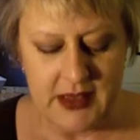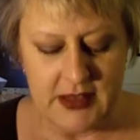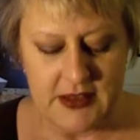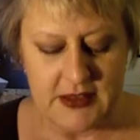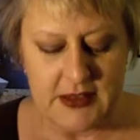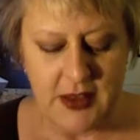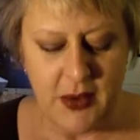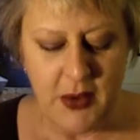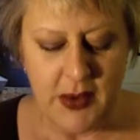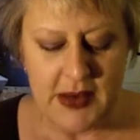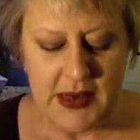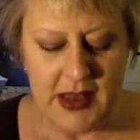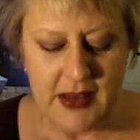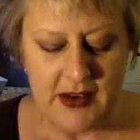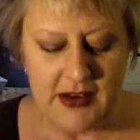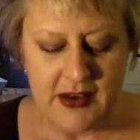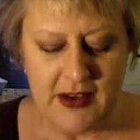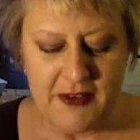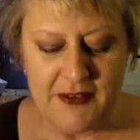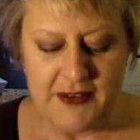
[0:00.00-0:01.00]
Slowing down
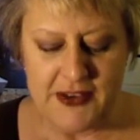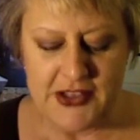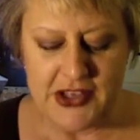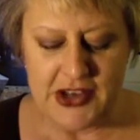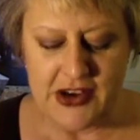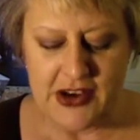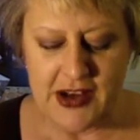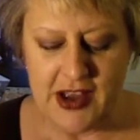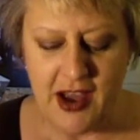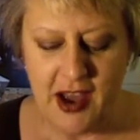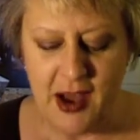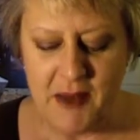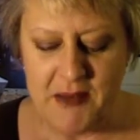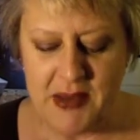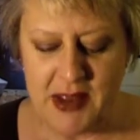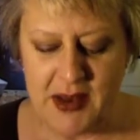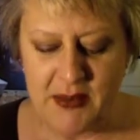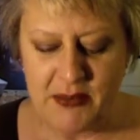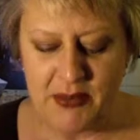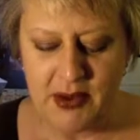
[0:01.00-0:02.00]
enough for Jerry to hop
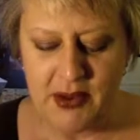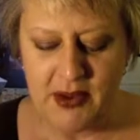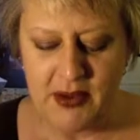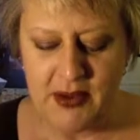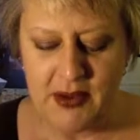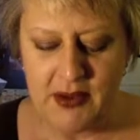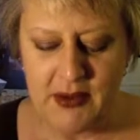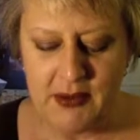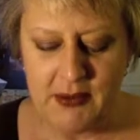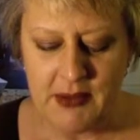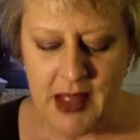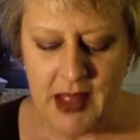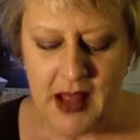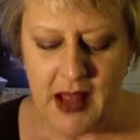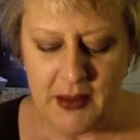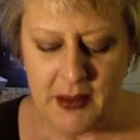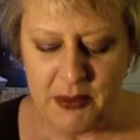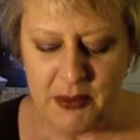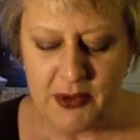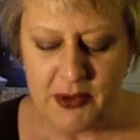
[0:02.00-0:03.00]
in,
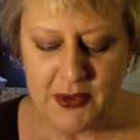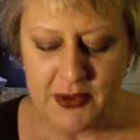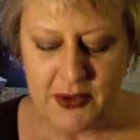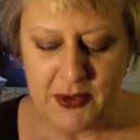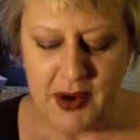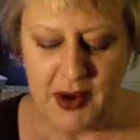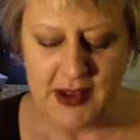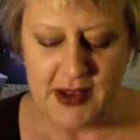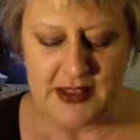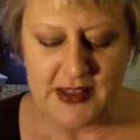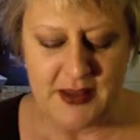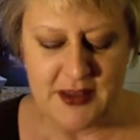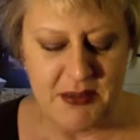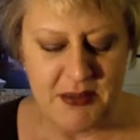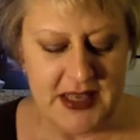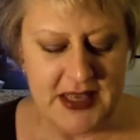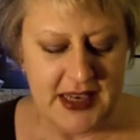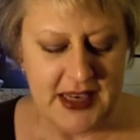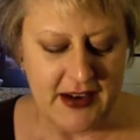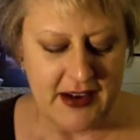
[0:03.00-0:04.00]
Ella pulled around to the
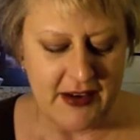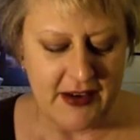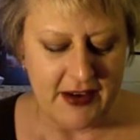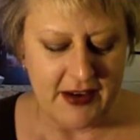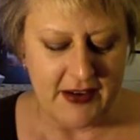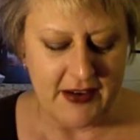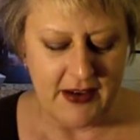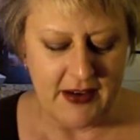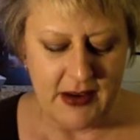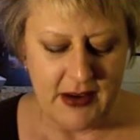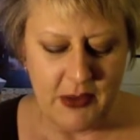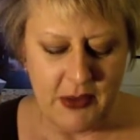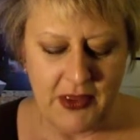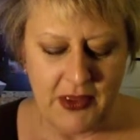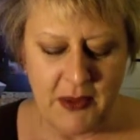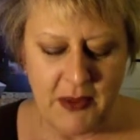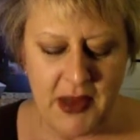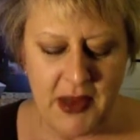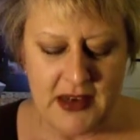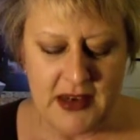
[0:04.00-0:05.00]
pit area, where the
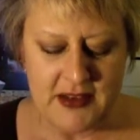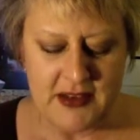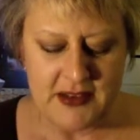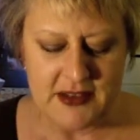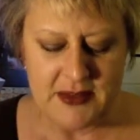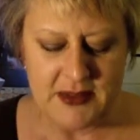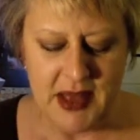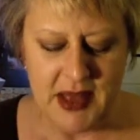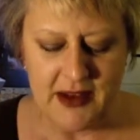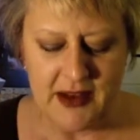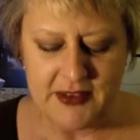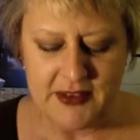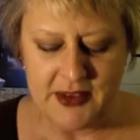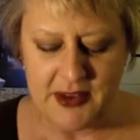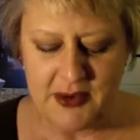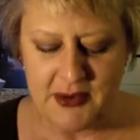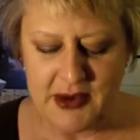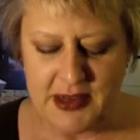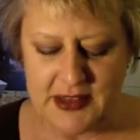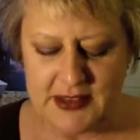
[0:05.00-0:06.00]
competitors met after
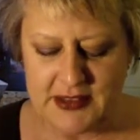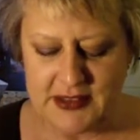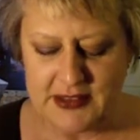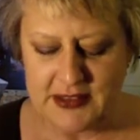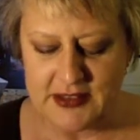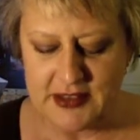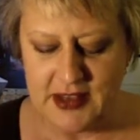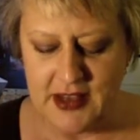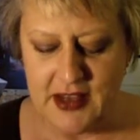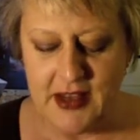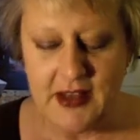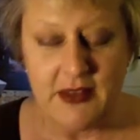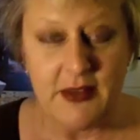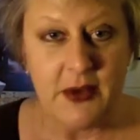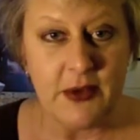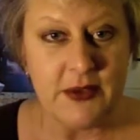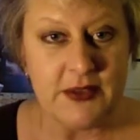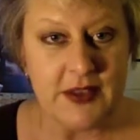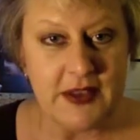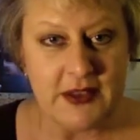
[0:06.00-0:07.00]
the races,
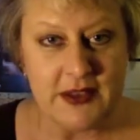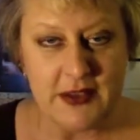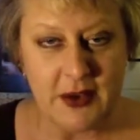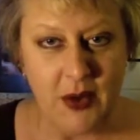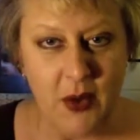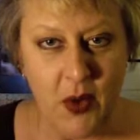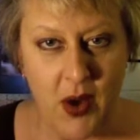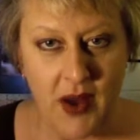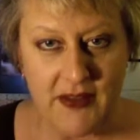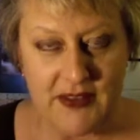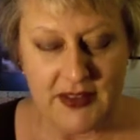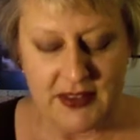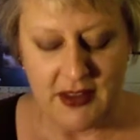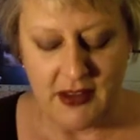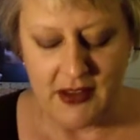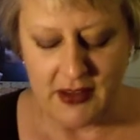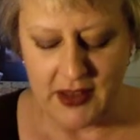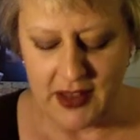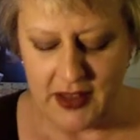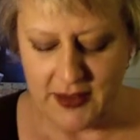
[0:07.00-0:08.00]
those that didn't go off
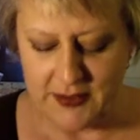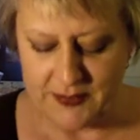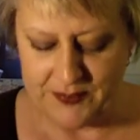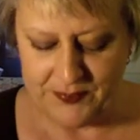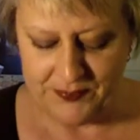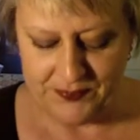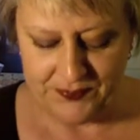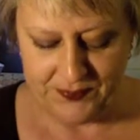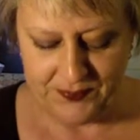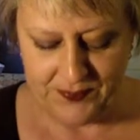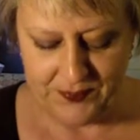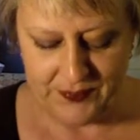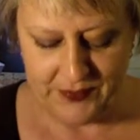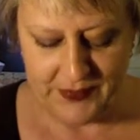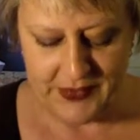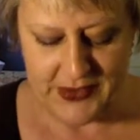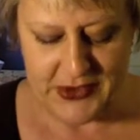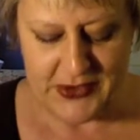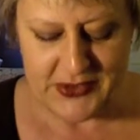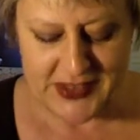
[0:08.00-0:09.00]
sulking.
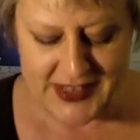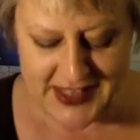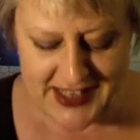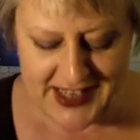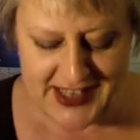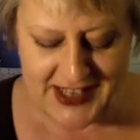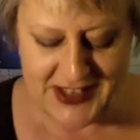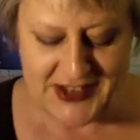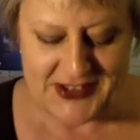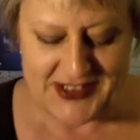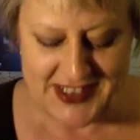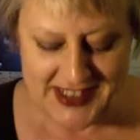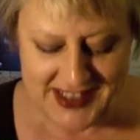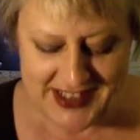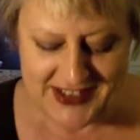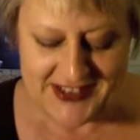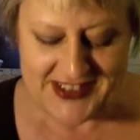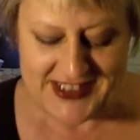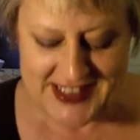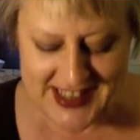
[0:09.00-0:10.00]
You did it! You did it!
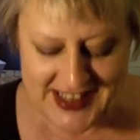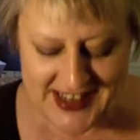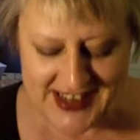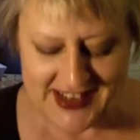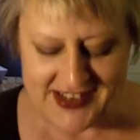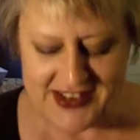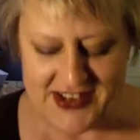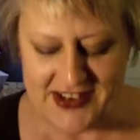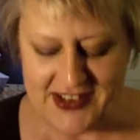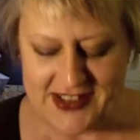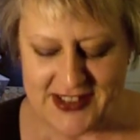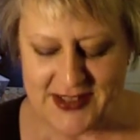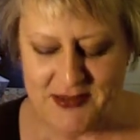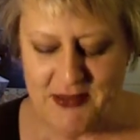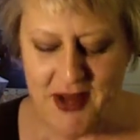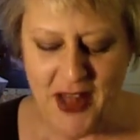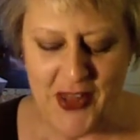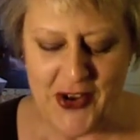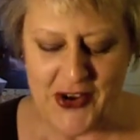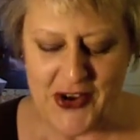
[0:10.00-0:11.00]
You did it! Jerry
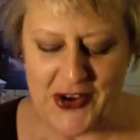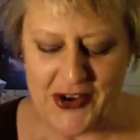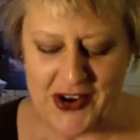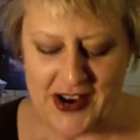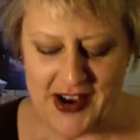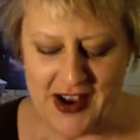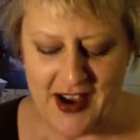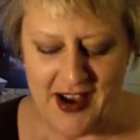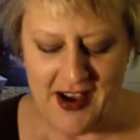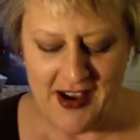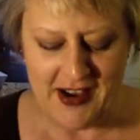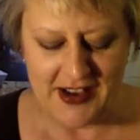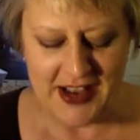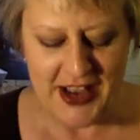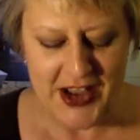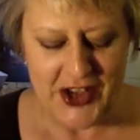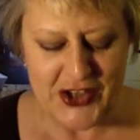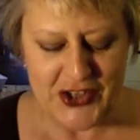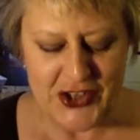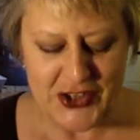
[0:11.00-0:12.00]
smothered her in a hug,
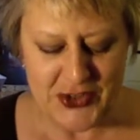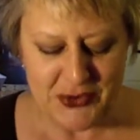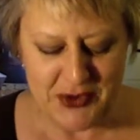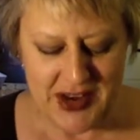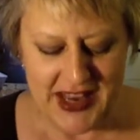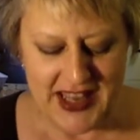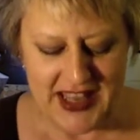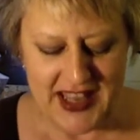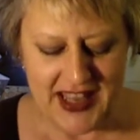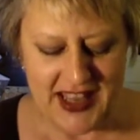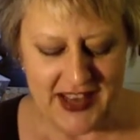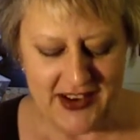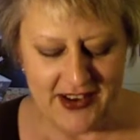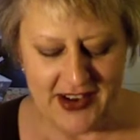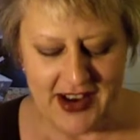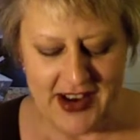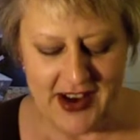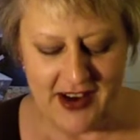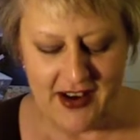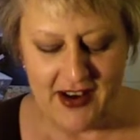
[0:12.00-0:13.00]
shrieking in her
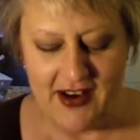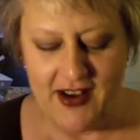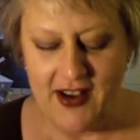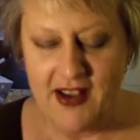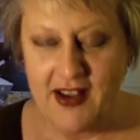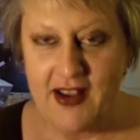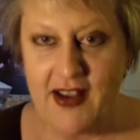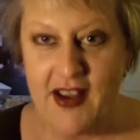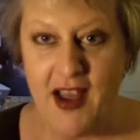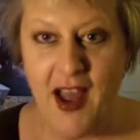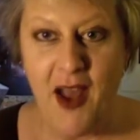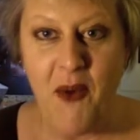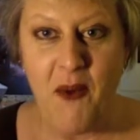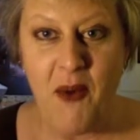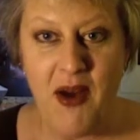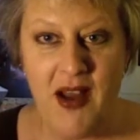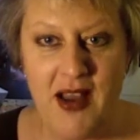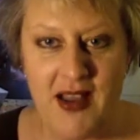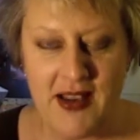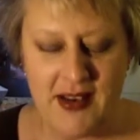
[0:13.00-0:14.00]
ear. I
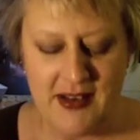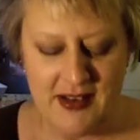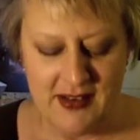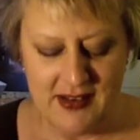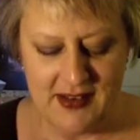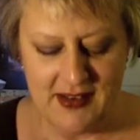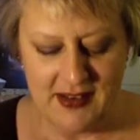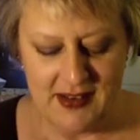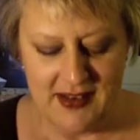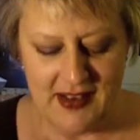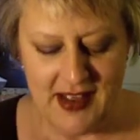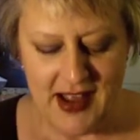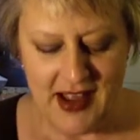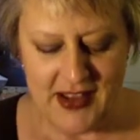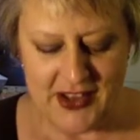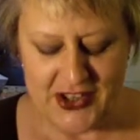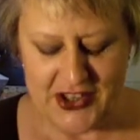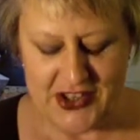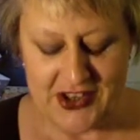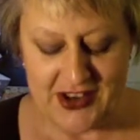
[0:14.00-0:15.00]
won!
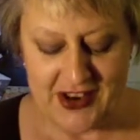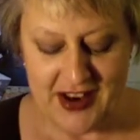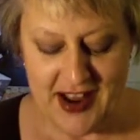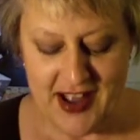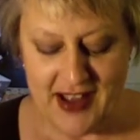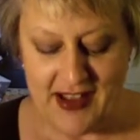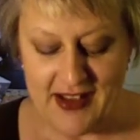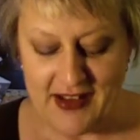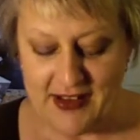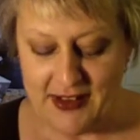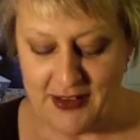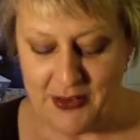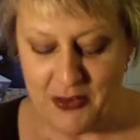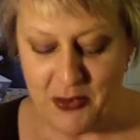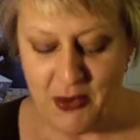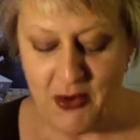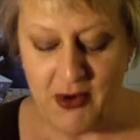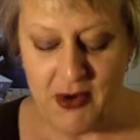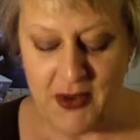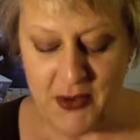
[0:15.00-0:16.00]
Ella shook her head. The
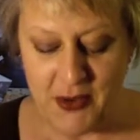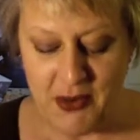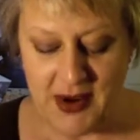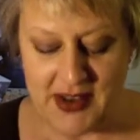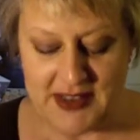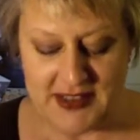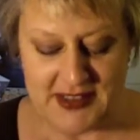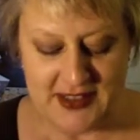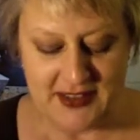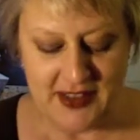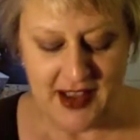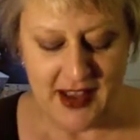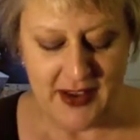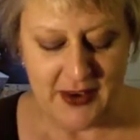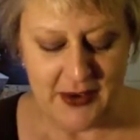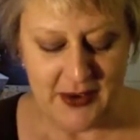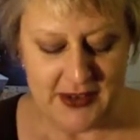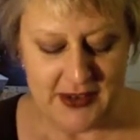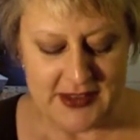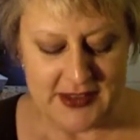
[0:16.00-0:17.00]
roar of the race still
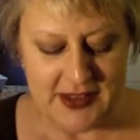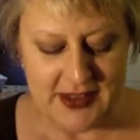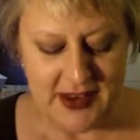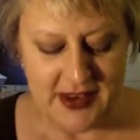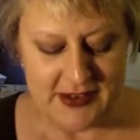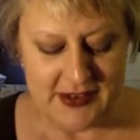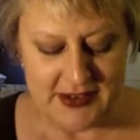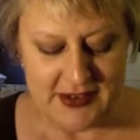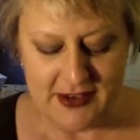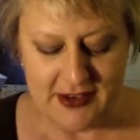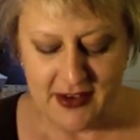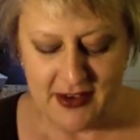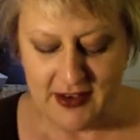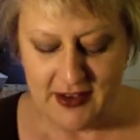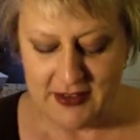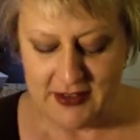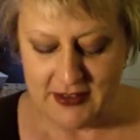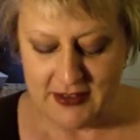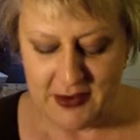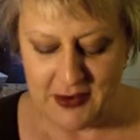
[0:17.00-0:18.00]
echoed inside her
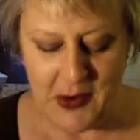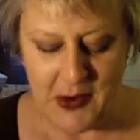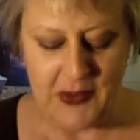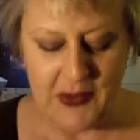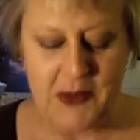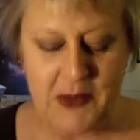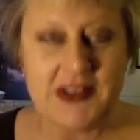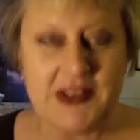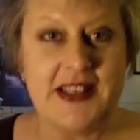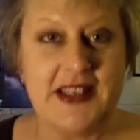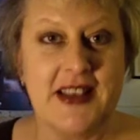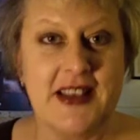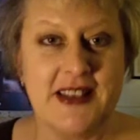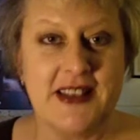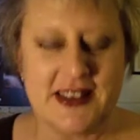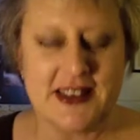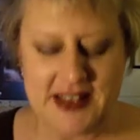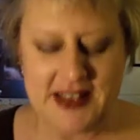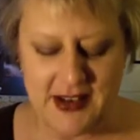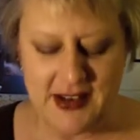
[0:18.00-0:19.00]
skull, or only was that the
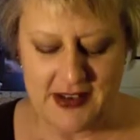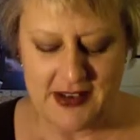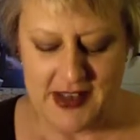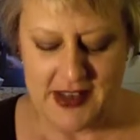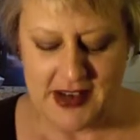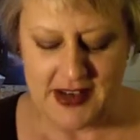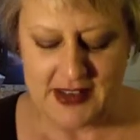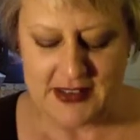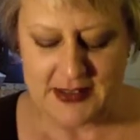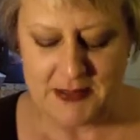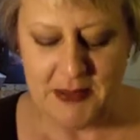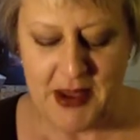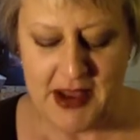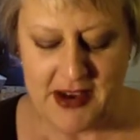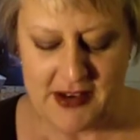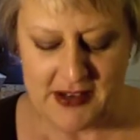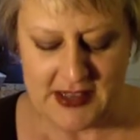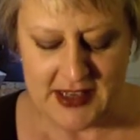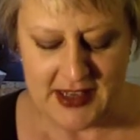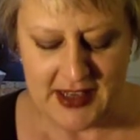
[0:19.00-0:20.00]
sound of the next
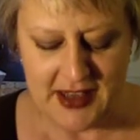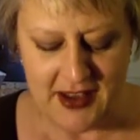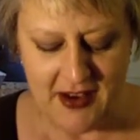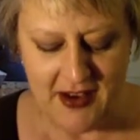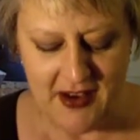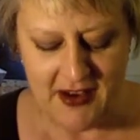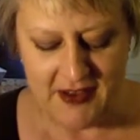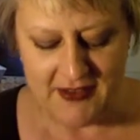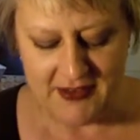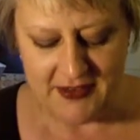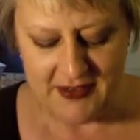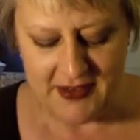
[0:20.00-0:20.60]
pair taking off.